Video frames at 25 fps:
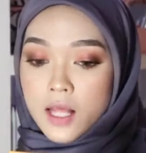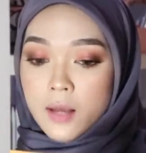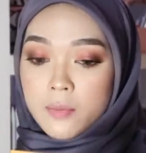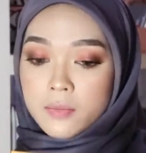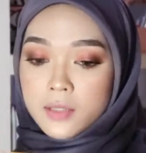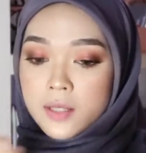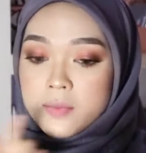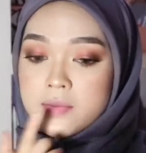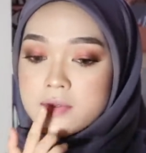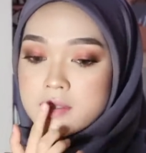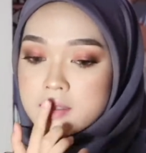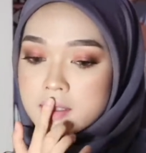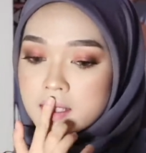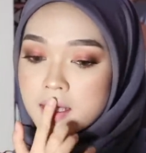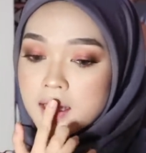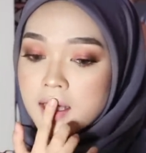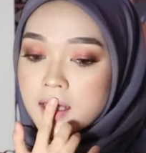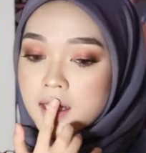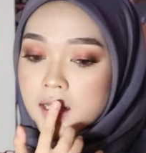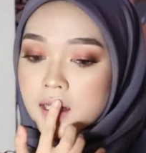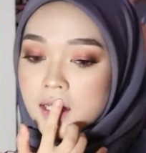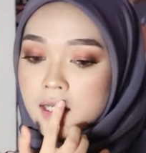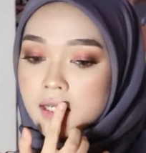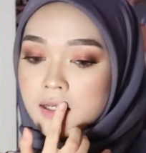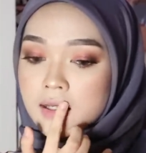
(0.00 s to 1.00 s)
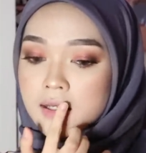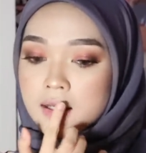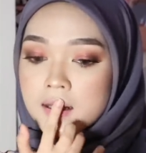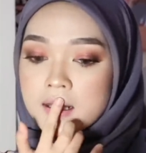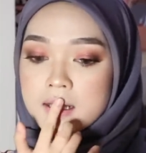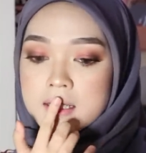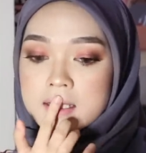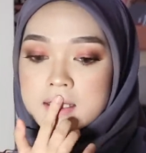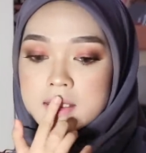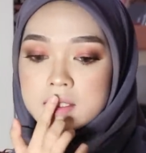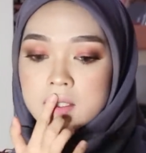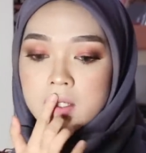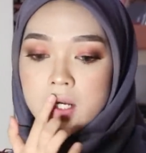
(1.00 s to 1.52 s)
plum lipstick,
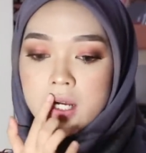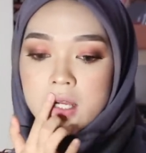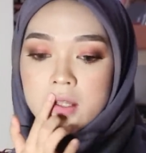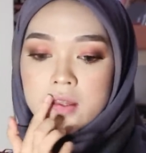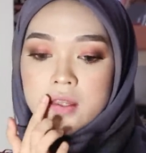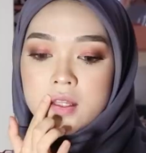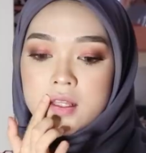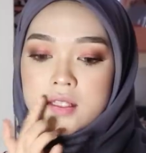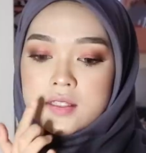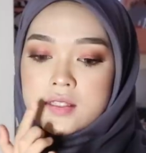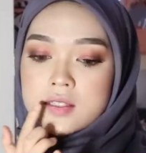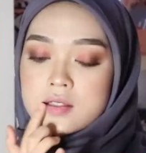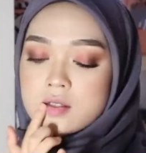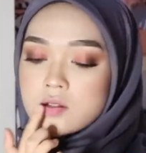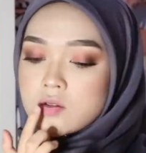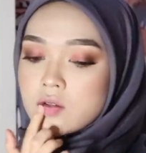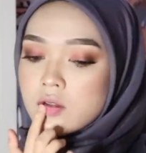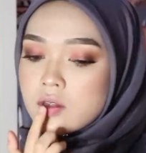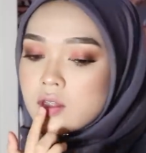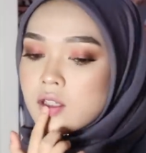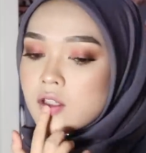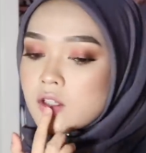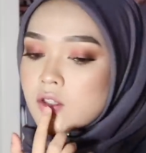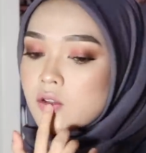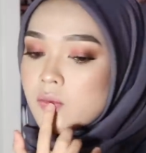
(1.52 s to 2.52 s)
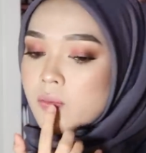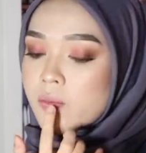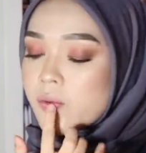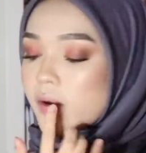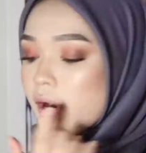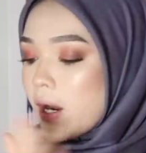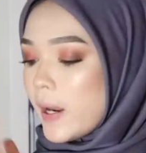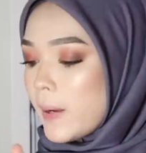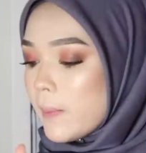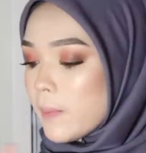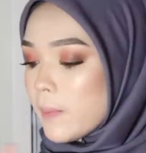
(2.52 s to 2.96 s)
so I think it's a good thing to